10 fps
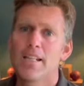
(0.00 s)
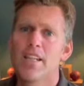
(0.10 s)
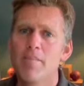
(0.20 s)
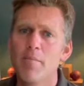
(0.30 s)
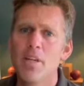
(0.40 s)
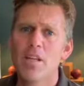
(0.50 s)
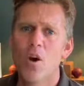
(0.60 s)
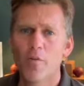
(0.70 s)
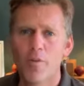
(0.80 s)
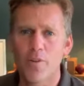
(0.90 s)
It's given me
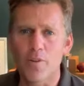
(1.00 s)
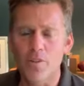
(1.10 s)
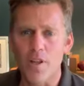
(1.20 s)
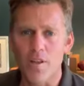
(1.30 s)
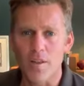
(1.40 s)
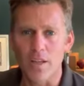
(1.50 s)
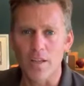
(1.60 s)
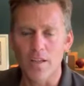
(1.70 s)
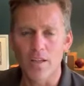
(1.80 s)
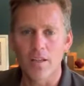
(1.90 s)
confidence, I
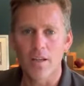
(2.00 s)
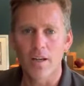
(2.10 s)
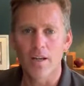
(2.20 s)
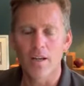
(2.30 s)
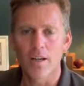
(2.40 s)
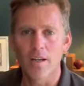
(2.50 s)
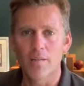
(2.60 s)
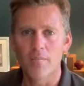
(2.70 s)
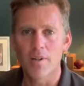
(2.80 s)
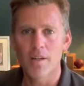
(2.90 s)
think,
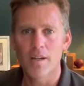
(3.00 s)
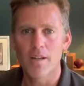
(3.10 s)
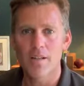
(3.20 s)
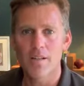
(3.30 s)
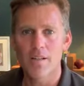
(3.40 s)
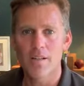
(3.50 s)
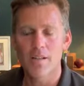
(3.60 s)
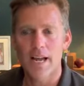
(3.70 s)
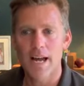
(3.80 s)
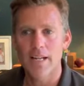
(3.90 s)
um,
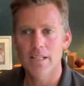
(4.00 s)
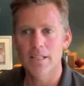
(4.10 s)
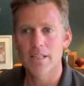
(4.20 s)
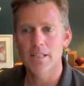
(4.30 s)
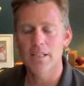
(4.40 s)
that